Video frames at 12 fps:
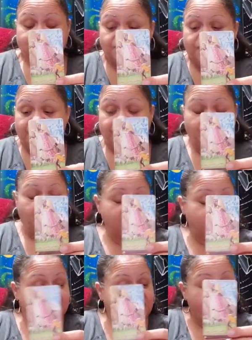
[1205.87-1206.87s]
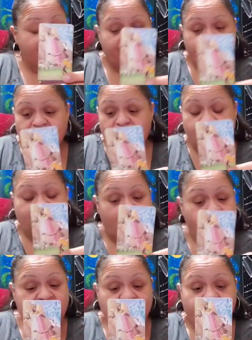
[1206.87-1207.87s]
this reinforcement, letting you know that
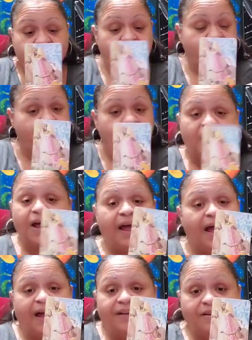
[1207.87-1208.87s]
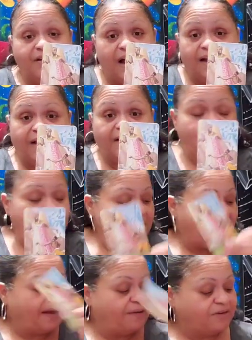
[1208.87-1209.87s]
I'm here for you, and you're not giving it
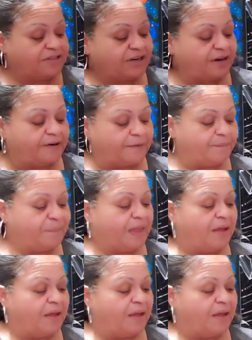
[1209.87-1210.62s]
back in return.